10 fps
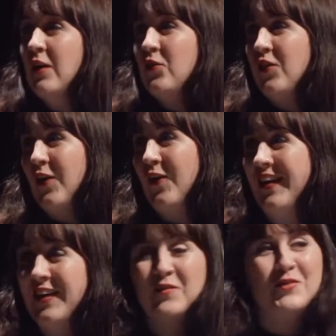Two,
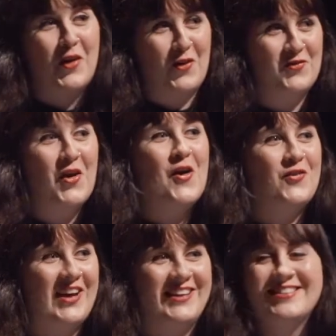no
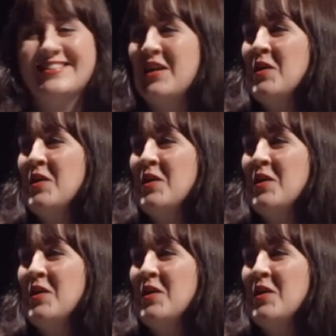offence.